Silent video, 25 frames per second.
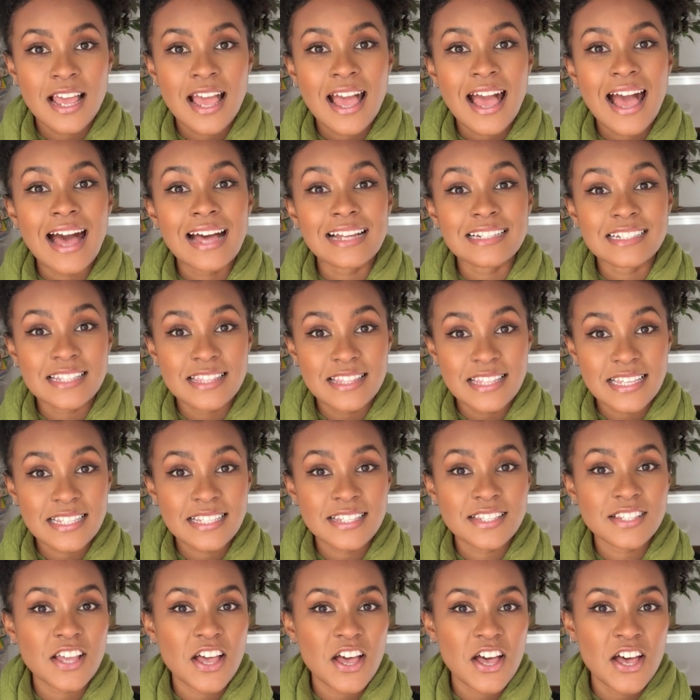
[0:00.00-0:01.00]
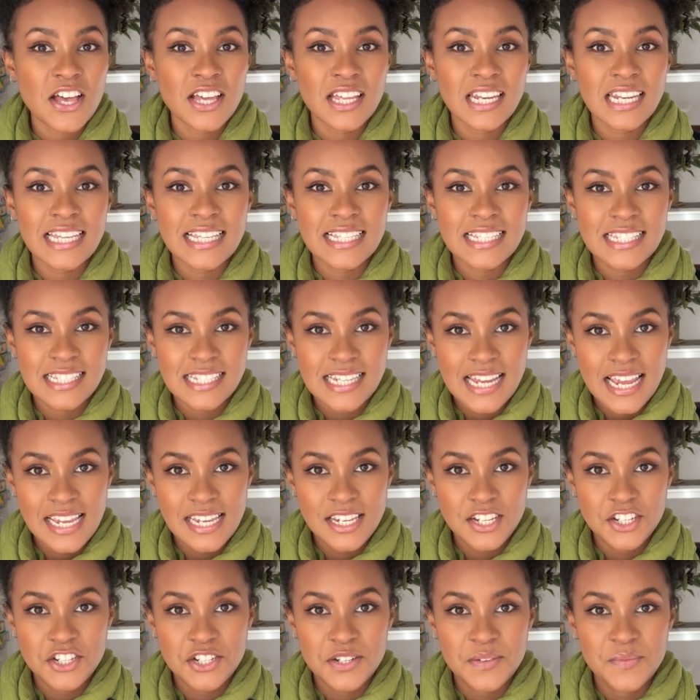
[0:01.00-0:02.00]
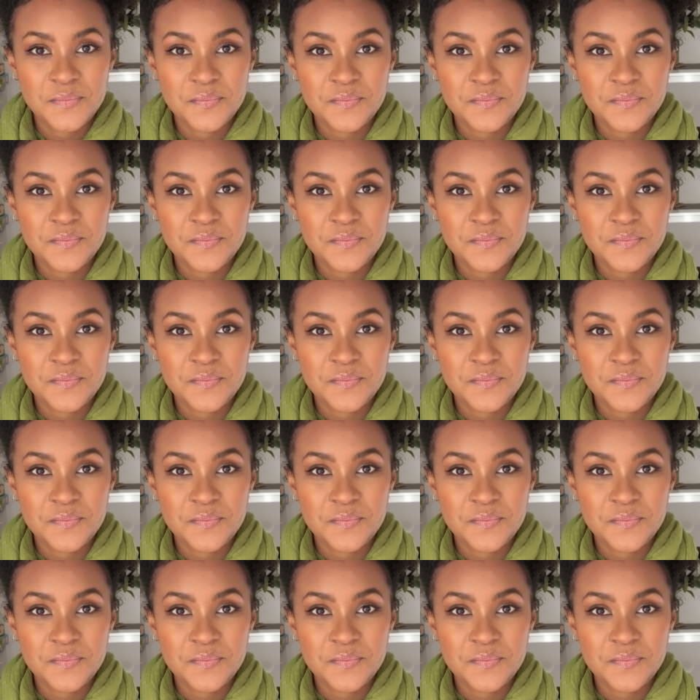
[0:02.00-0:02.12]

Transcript: at this early stage.